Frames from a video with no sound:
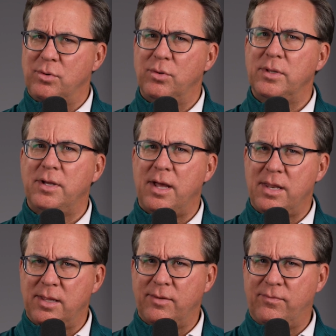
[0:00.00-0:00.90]
only
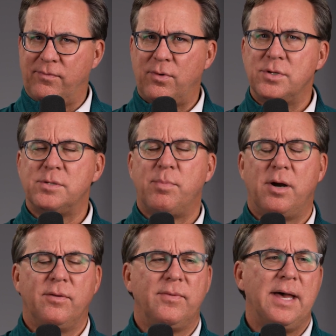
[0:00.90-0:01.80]
on the first
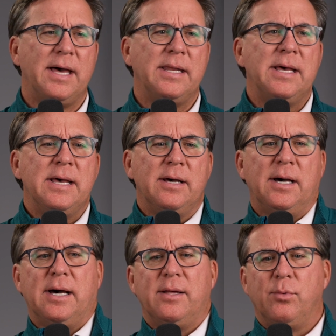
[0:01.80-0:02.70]
part of that,
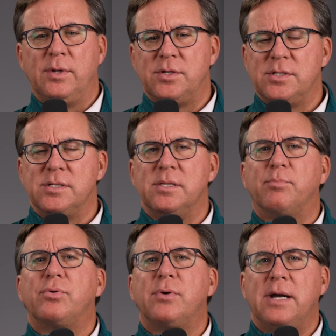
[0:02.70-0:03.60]
uh, which is the
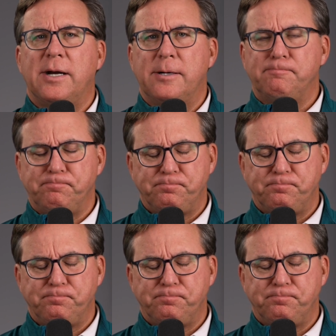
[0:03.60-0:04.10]
prayer.